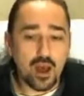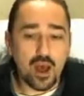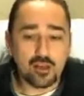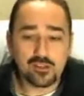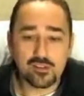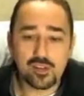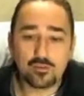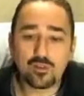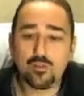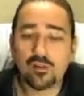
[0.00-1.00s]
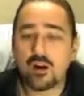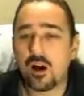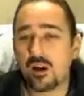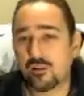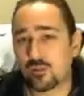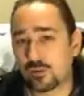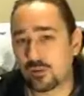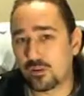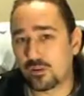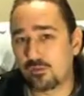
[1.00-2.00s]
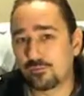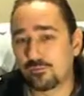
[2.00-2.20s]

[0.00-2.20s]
I'll stick with more concrete material.